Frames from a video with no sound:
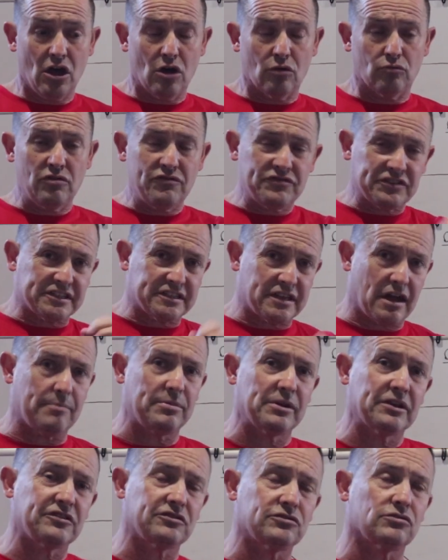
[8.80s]
We've
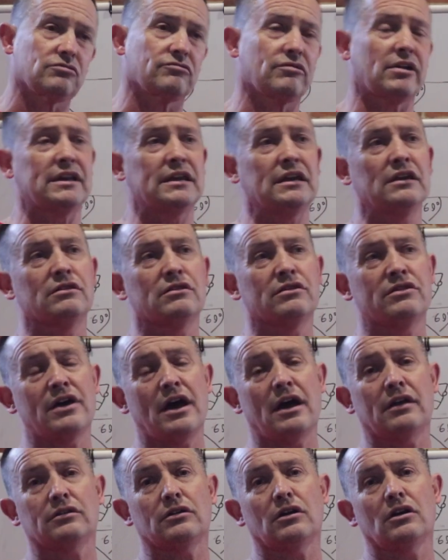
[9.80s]
established already
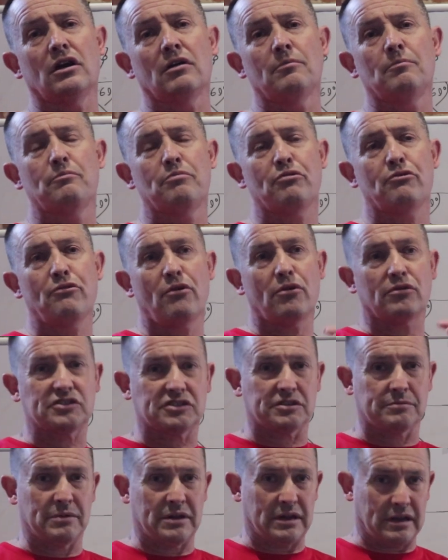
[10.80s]
that
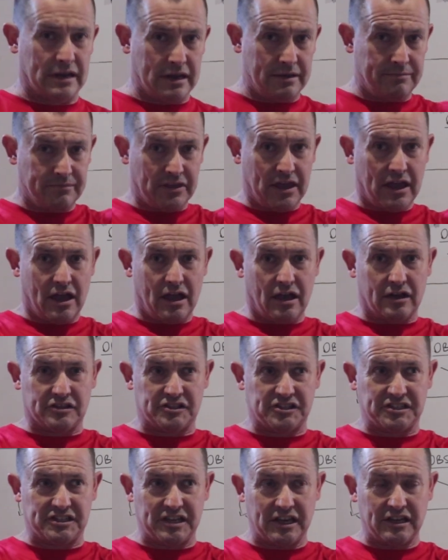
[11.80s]
approximately a
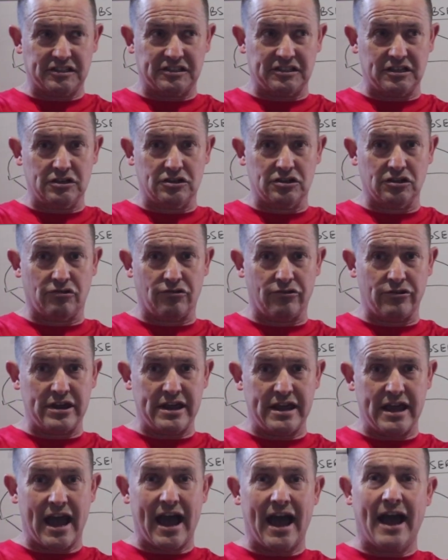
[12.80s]

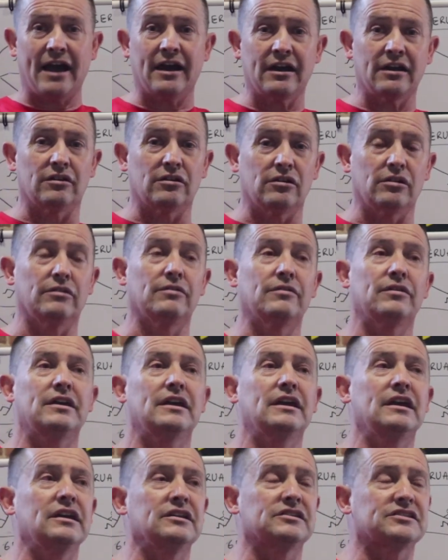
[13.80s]
60-degree angle
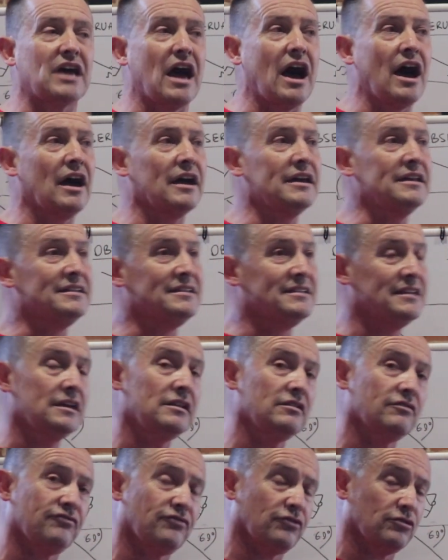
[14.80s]
is
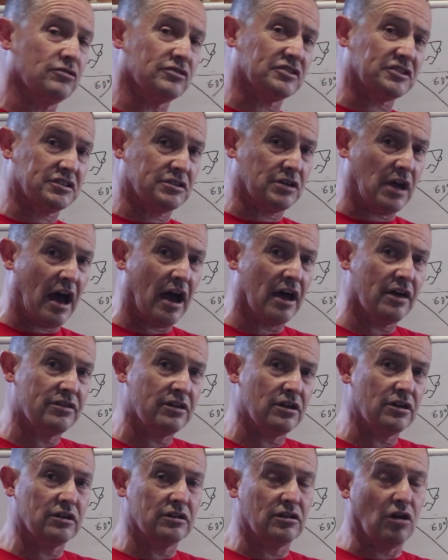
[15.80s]
ideal for us to
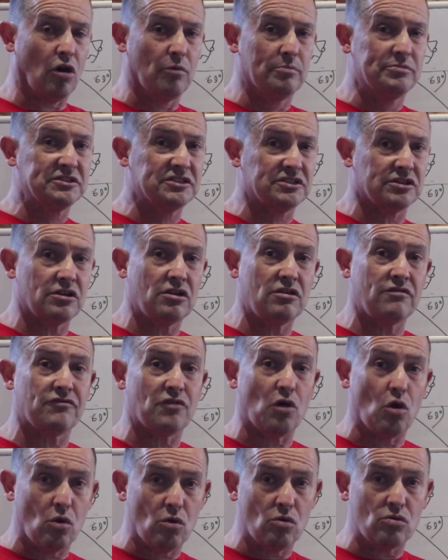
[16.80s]
either
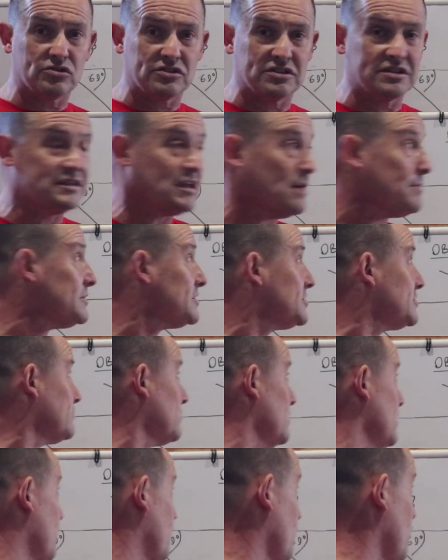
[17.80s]
observe or to
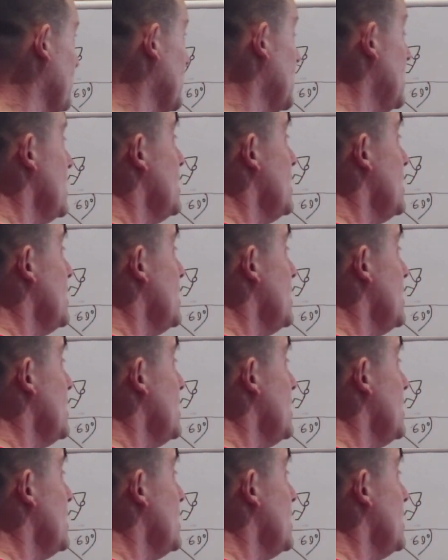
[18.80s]
demonstrate from.